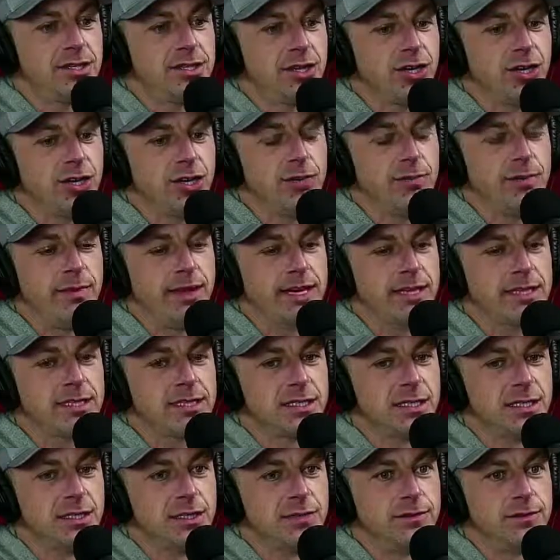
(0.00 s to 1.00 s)
a good
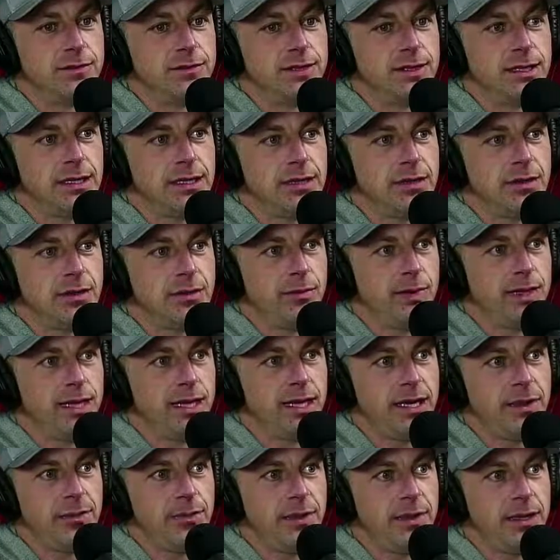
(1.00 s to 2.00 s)
mix of a little bit
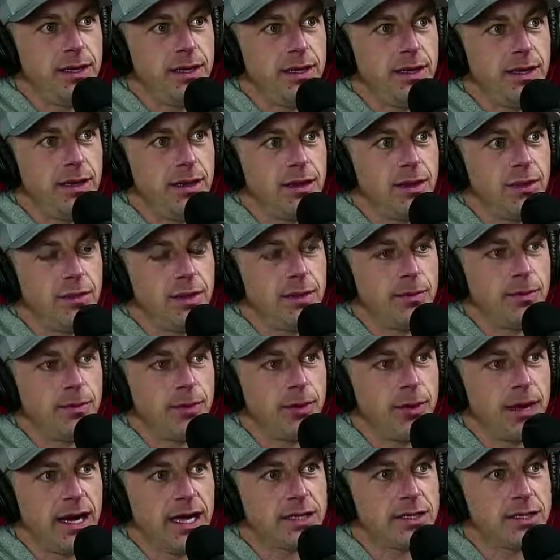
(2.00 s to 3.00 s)
hippie, a little bit
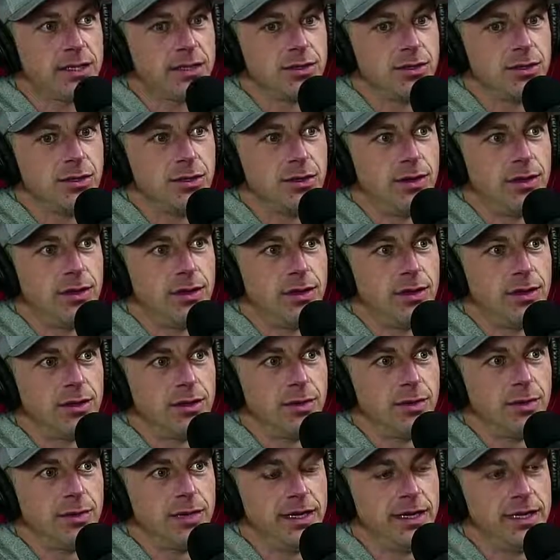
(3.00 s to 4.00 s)
practical, a
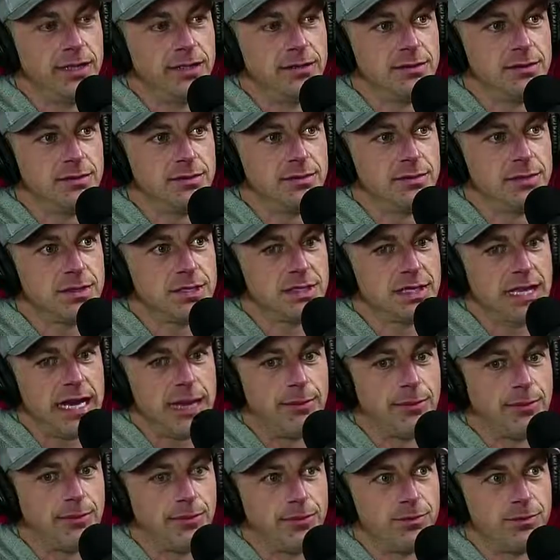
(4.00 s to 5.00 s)
little bit
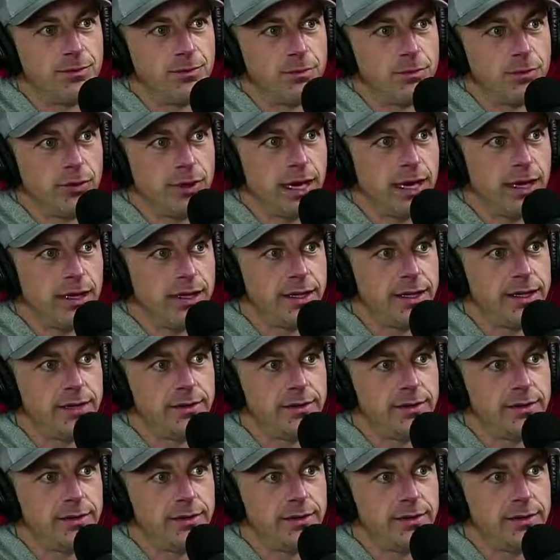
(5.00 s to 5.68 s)
slap of reality.